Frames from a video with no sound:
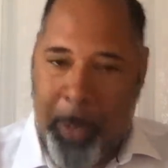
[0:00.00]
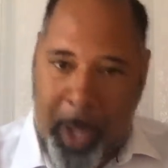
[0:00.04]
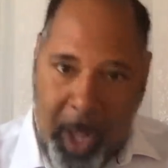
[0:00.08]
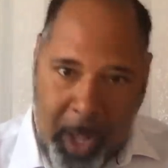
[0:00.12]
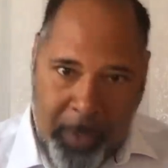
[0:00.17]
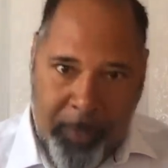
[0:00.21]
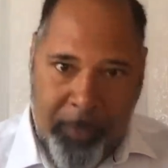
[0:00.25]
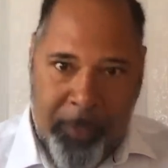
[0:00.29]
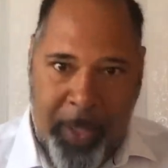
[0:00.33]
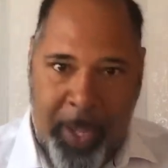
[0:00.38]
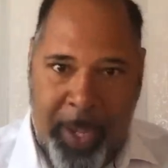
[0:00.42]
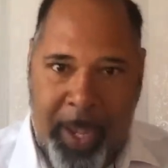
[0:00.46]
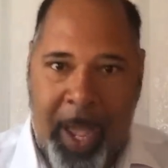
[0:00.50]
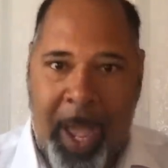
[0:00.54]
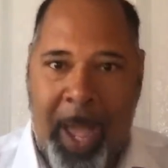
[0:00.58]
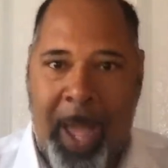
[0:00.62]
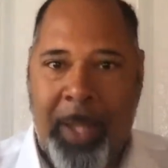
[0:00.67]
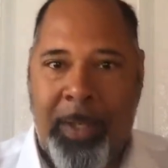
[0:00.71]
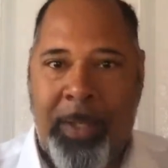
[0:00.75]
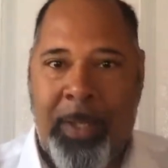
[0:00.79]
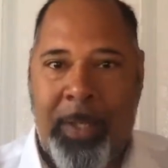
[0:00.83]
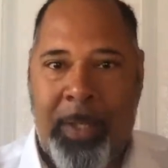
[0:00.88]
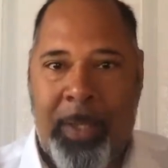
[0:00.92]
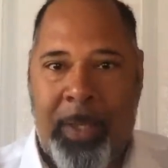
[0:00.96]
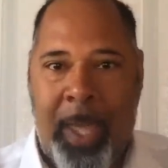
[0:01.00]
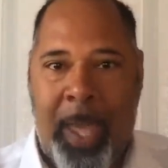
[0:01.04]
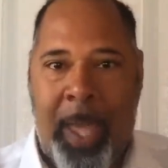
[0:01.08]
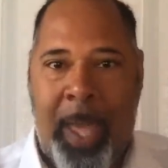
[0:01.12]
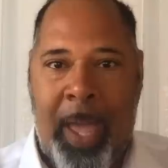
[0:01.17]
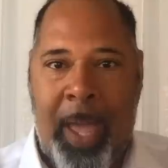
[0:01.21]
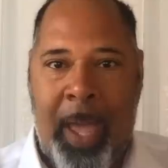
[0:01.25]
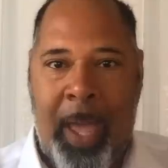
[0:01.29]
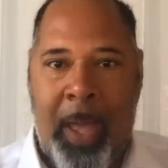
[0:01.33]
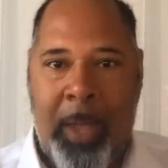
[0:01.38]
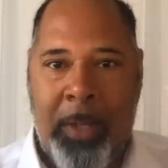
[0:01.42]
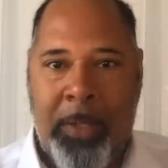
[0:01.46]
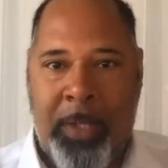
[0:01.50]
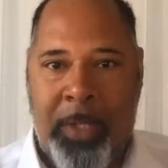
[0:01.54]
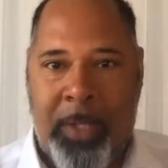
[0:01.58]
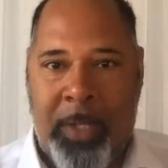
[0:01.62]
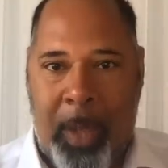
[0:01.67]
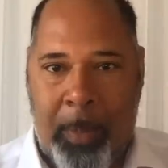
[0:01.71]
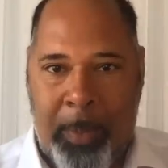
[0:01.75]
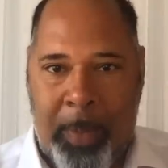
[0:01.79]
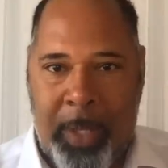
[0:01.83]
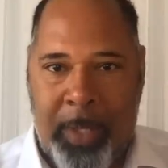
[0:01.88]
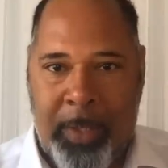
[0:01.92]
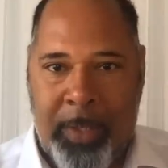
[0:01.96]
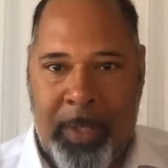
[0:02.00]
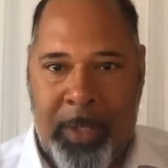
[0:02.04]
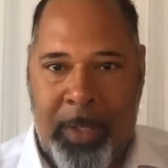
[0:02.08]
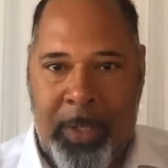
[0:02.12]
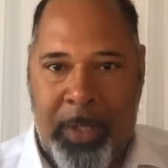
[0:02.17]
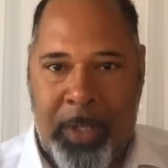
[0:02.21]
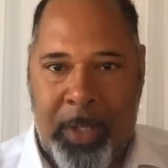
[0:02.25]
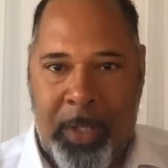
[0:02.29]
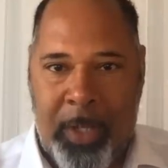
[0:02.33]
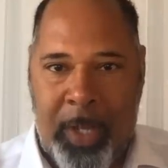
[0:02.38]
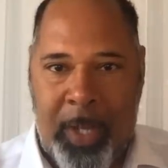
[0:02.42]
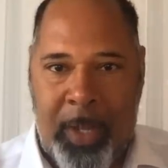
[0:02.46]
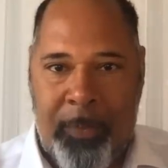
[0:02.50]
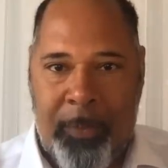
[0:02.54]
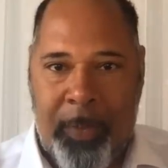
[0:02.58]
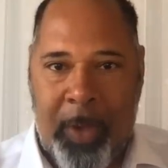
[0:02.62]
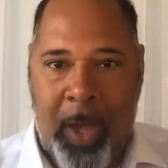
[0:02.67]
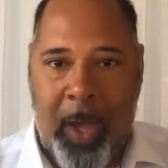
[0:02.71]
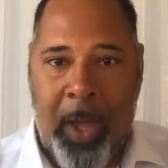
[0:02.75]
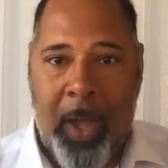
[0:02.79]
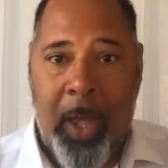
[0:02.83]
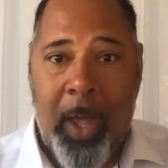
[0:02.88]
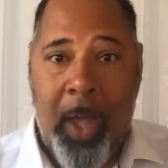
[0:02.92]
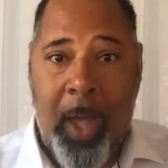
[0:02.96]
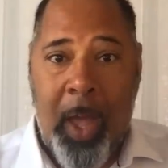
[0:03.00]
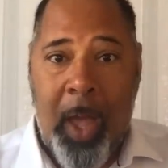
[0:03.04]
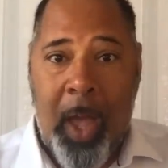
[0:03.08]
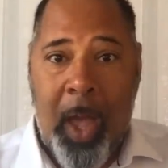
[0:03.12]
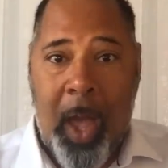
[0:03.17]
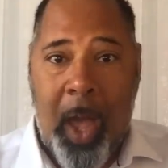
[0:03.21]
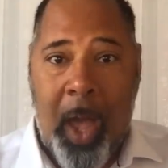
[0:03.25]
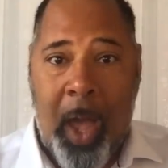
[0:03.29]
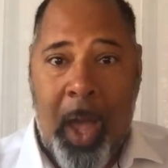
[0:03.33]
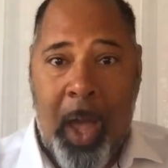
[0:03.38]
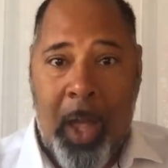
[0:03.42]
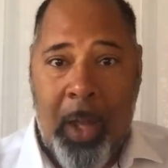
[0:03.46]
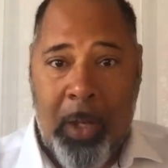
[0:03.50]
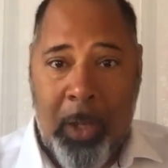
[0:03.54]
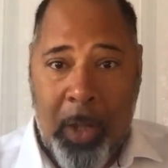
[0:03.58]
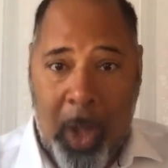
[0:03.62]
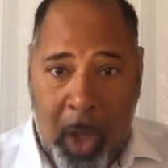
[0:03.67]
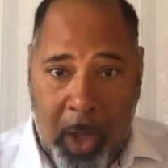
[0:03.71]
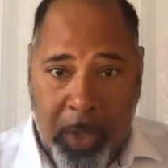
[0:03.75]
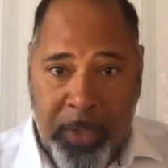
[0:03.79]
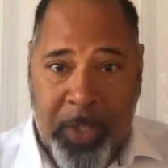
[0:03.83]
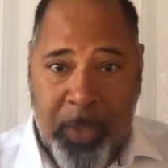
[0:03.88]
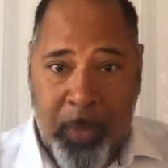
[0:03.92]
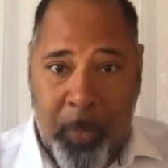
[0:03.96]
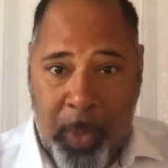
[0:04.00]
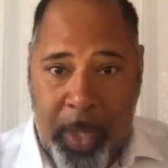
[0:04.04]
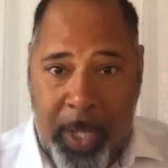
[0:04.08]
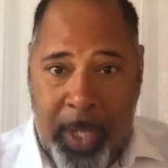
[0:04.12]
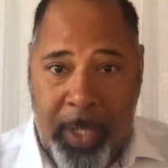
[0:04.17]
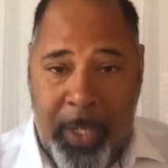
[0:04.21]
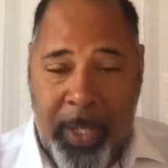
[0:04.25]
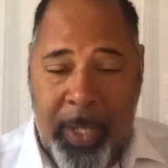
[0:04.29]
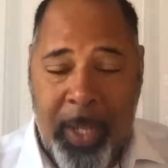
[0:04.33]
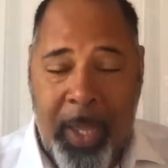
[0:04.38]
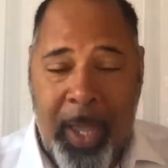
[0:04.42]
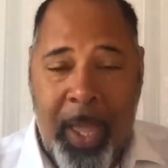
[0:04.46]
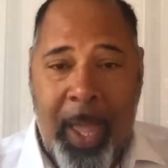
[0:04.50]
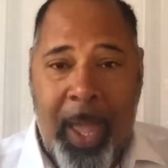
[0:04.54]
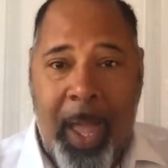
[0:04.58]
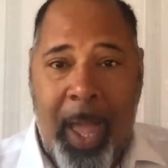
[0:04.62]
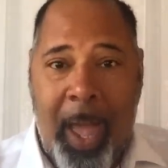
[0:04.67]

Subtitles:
But they had their summit in Geneva last week.